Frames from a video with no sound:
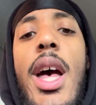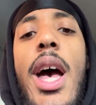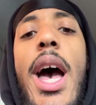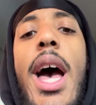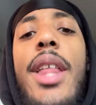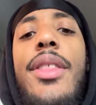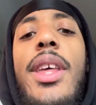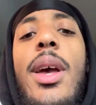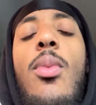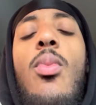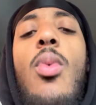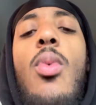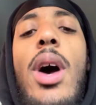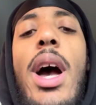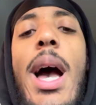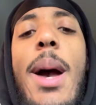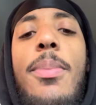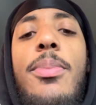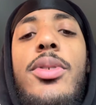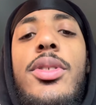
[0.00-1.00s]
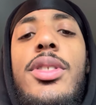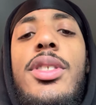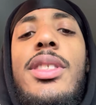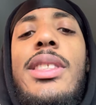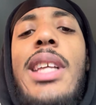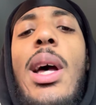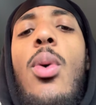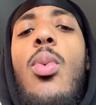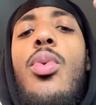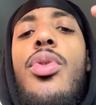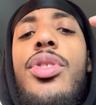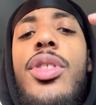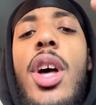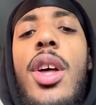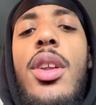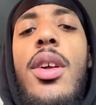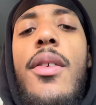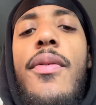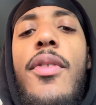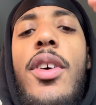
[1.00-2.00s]
And then what happens that
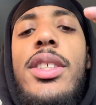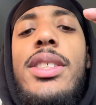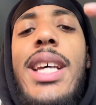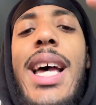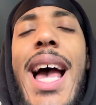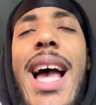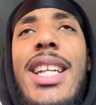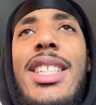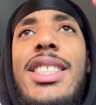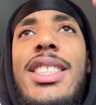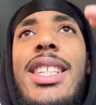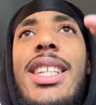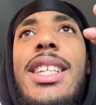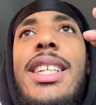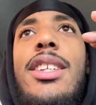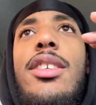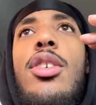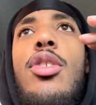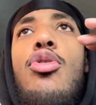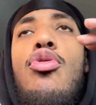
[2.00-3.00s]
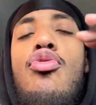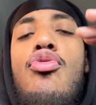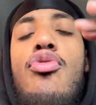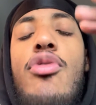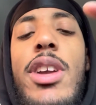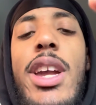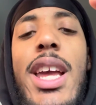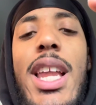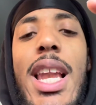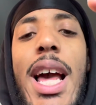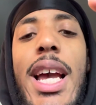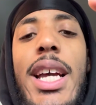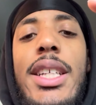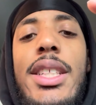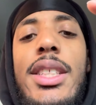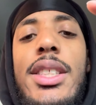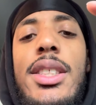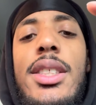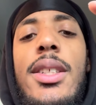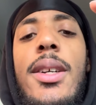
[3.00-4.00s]
none of us actually
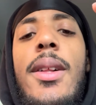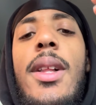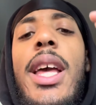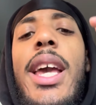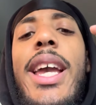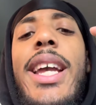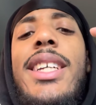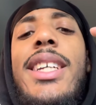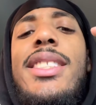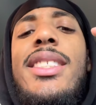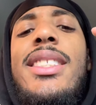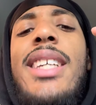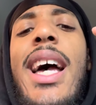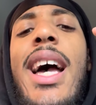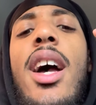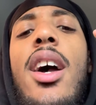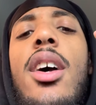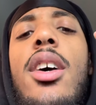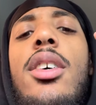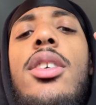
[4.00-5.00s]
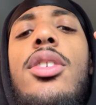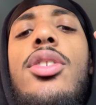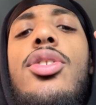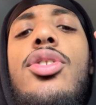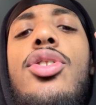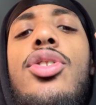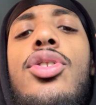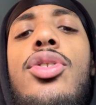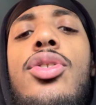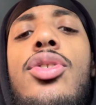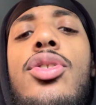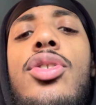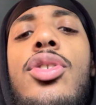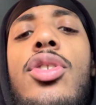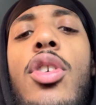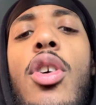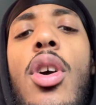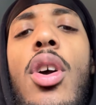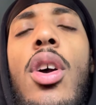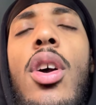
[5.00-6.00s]
realize is that
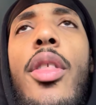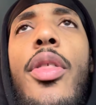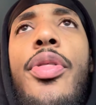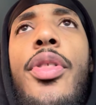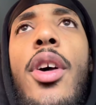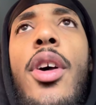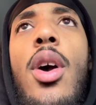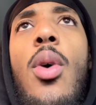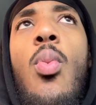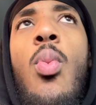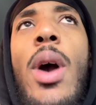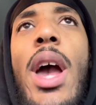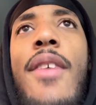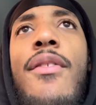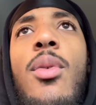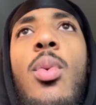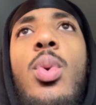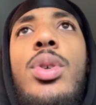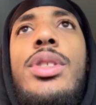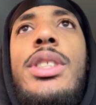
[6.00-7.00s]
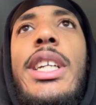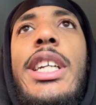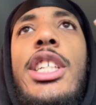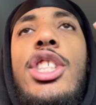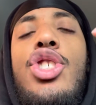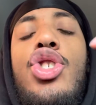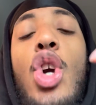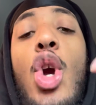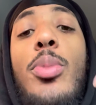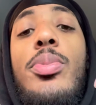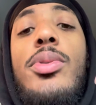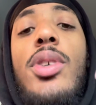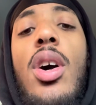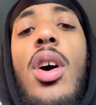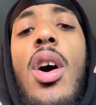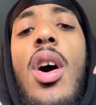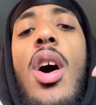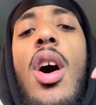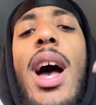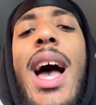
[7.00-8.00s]
the whatever was in Job's
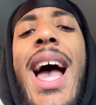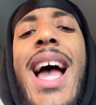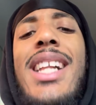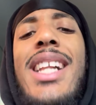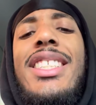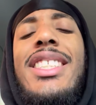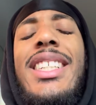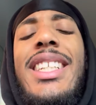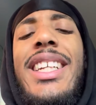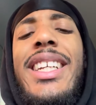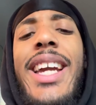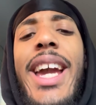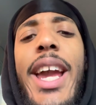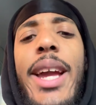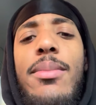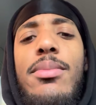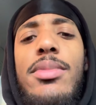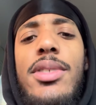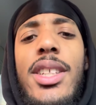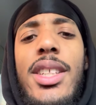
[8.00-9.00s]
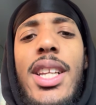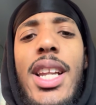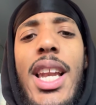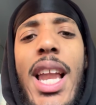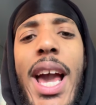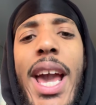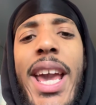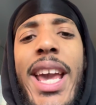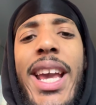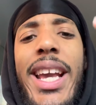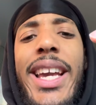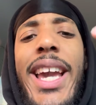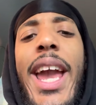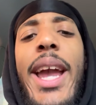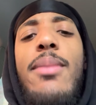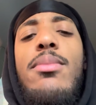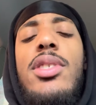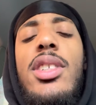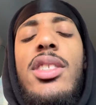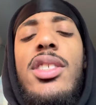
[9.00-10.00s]
heart actually came to the light. It
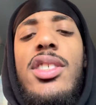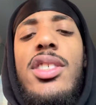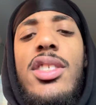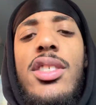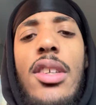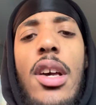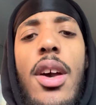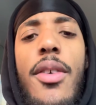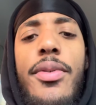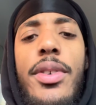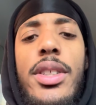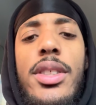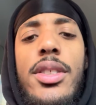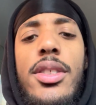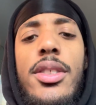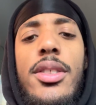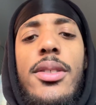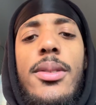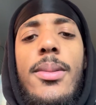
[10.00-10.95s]
came to the surface.